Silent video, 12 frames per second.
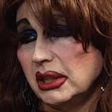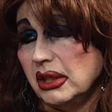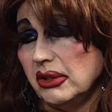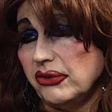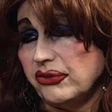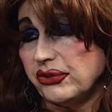
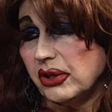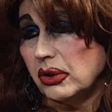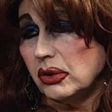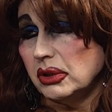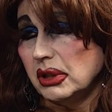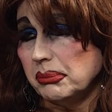
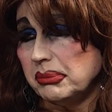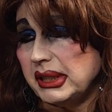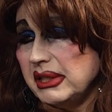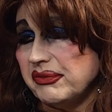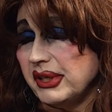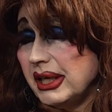So, but
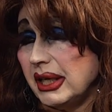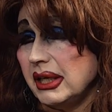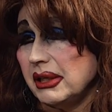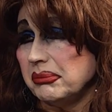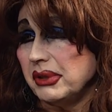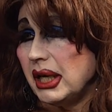even I
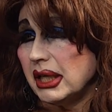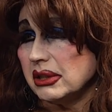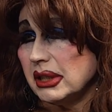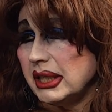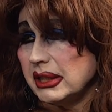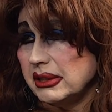am not
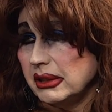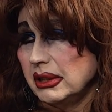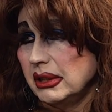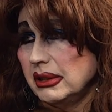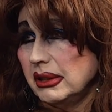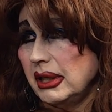like
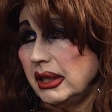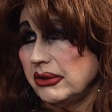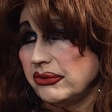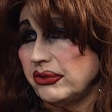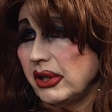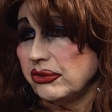
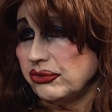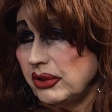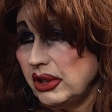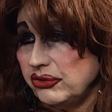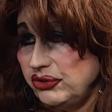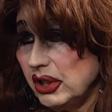as, as,
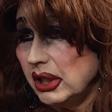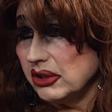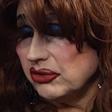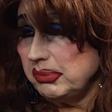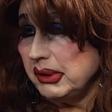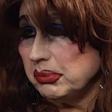as young as
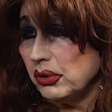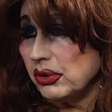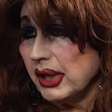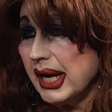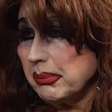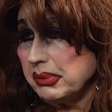people are
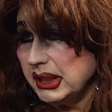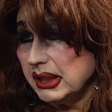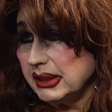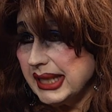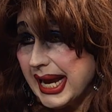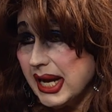happening
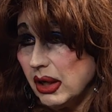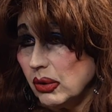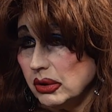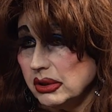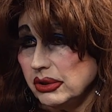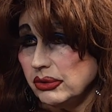now.
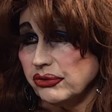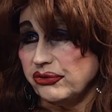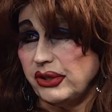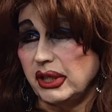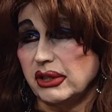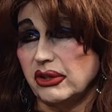You're mm -hmm.
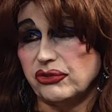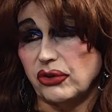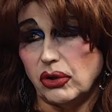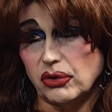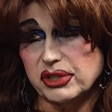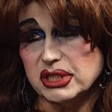seeing mm-hmm. this all
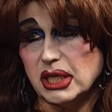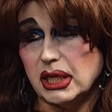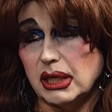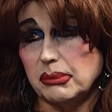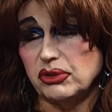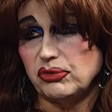the
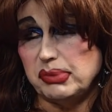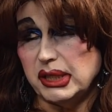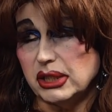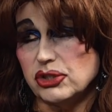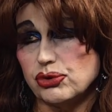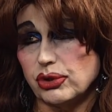time. It's being
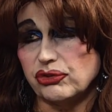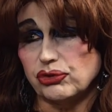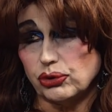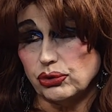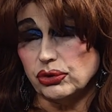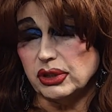addressed
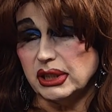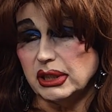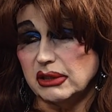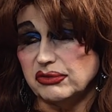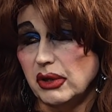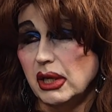early
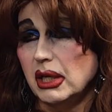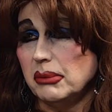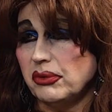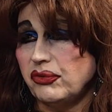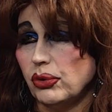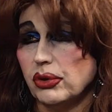enough
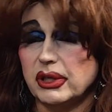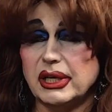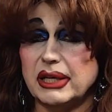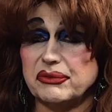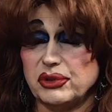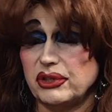before,
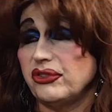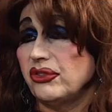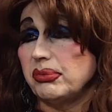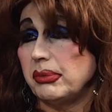like for instance,